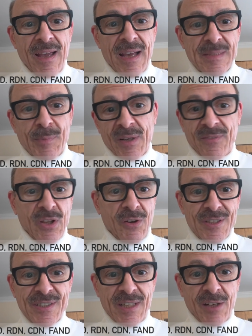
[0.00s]
as part of a
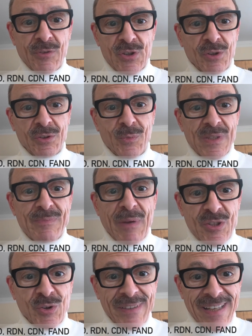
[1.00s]
large center for children with
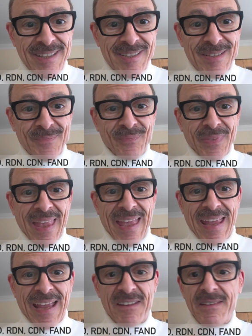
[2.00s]
special needs.
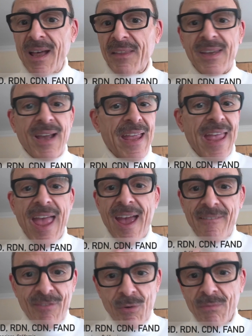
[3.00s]
And nothing I
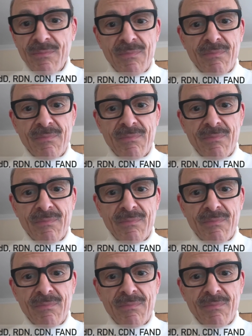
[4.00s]
ever